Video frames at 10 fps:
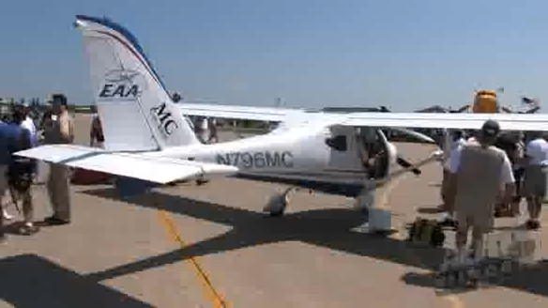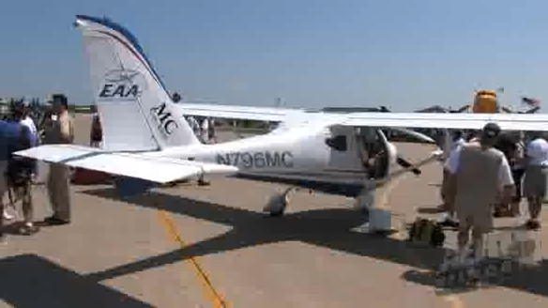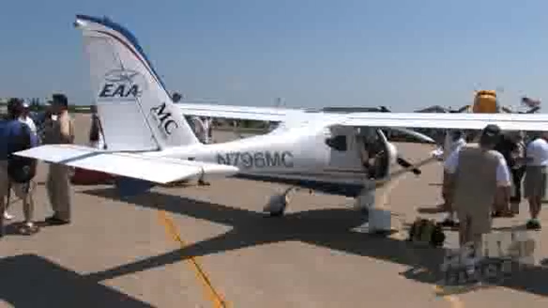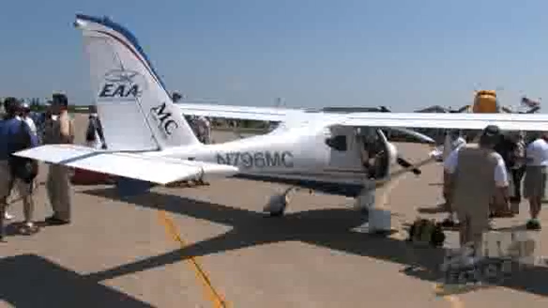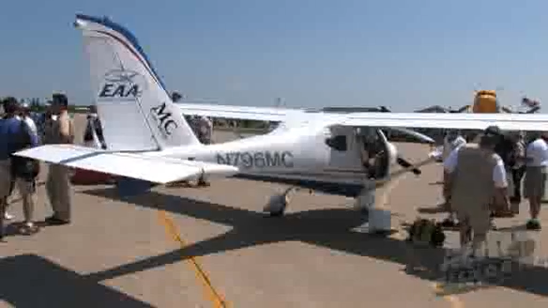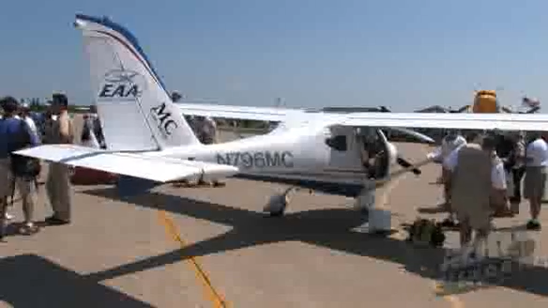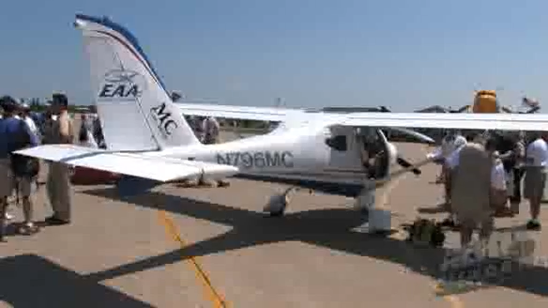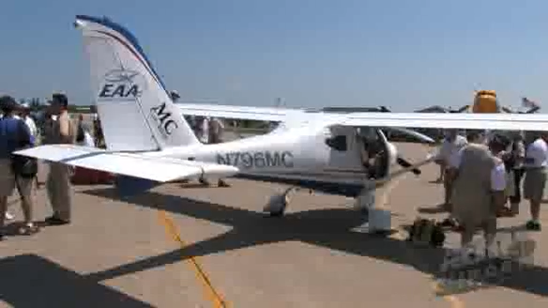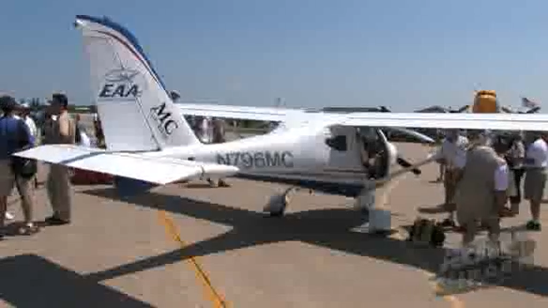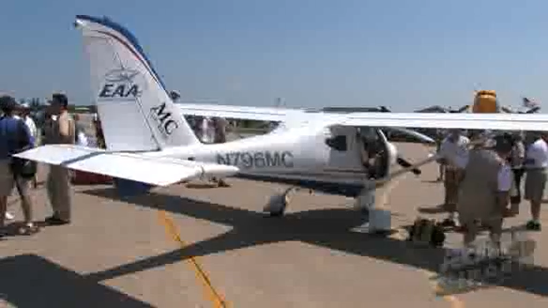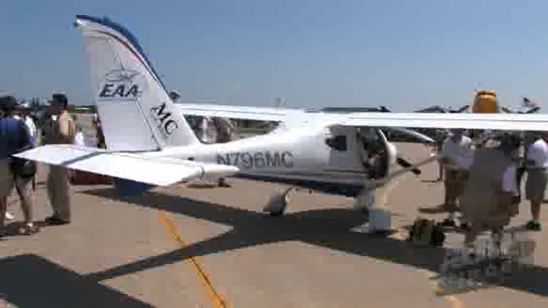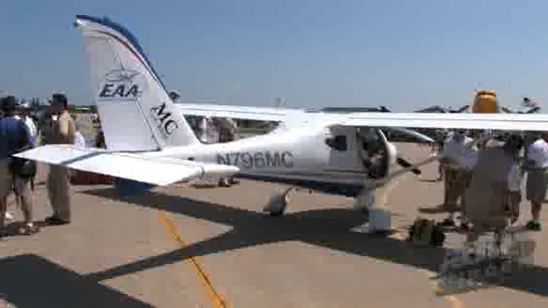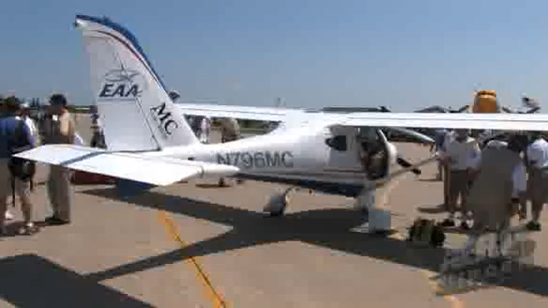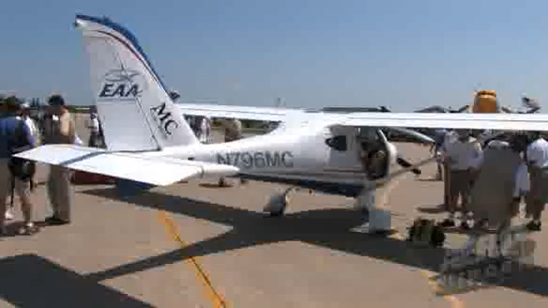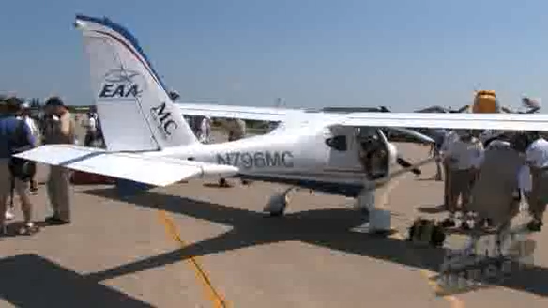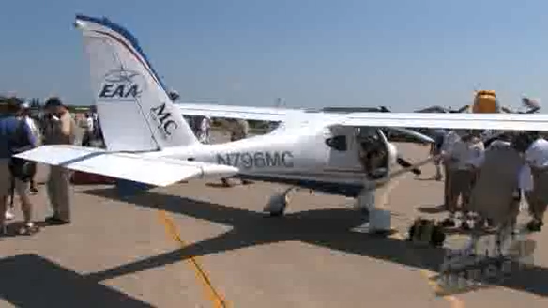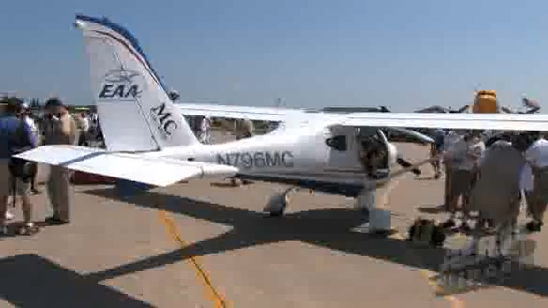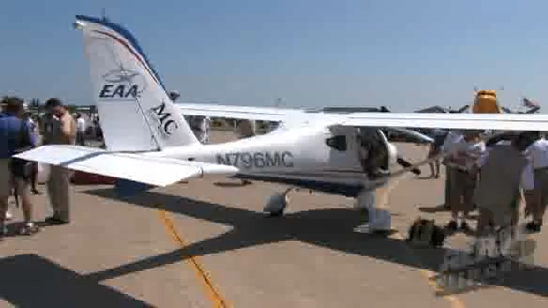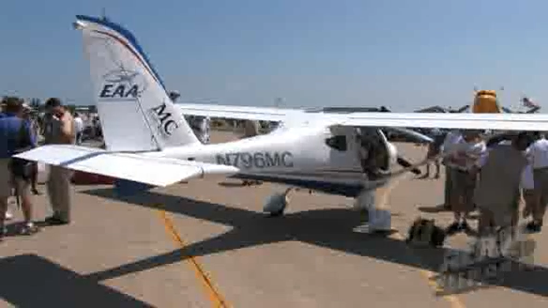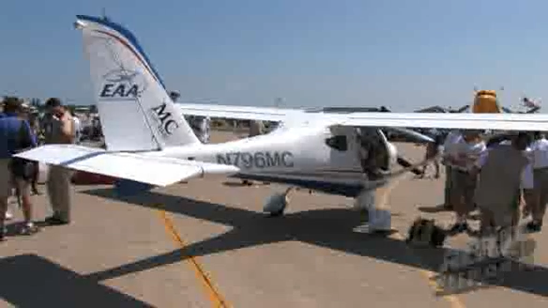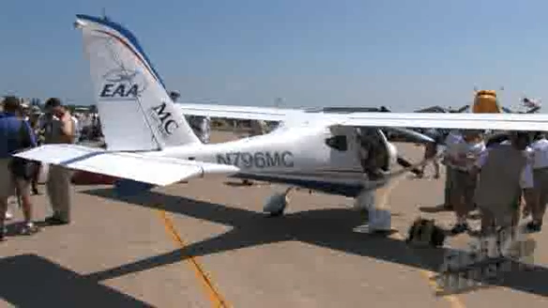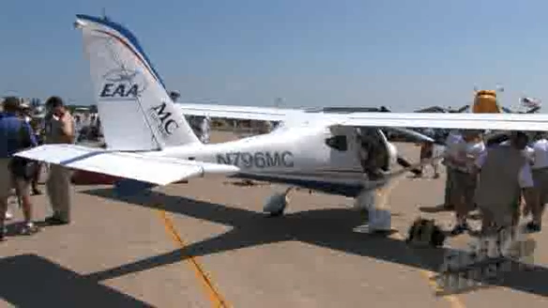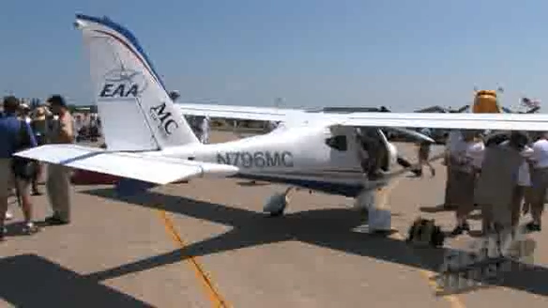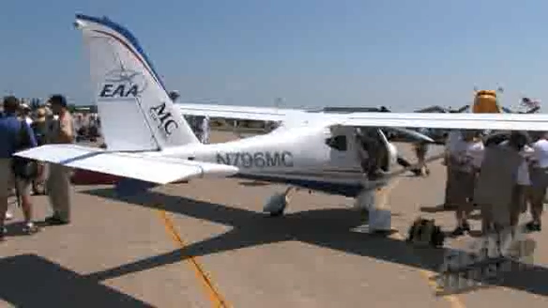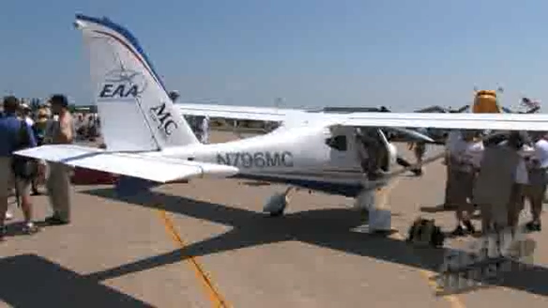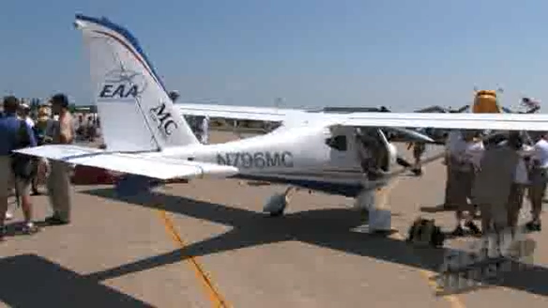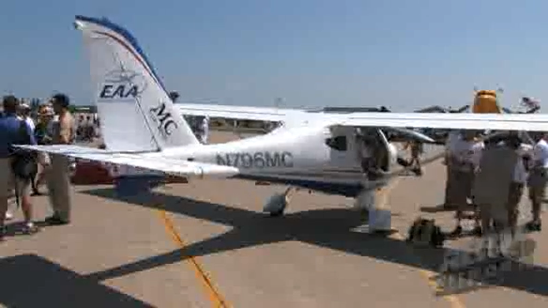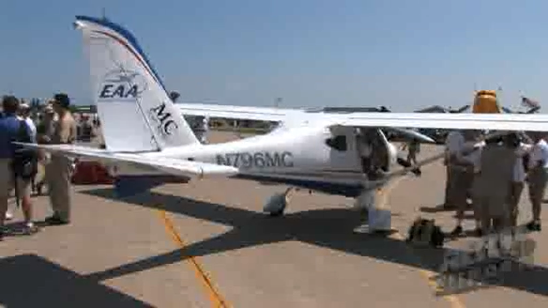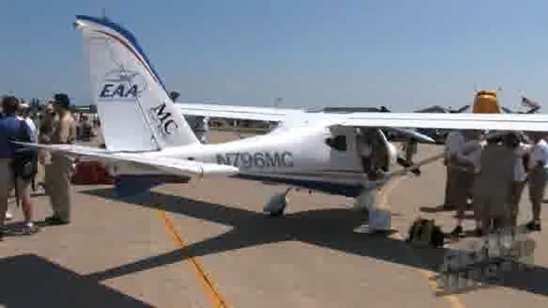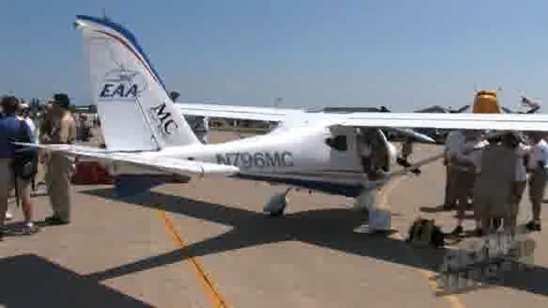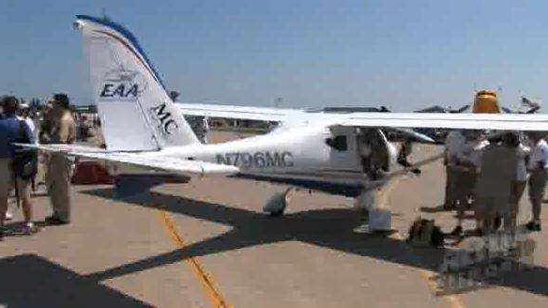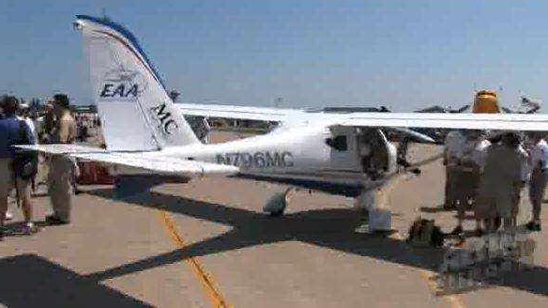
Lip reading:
No face is visible, so there are no lips to read.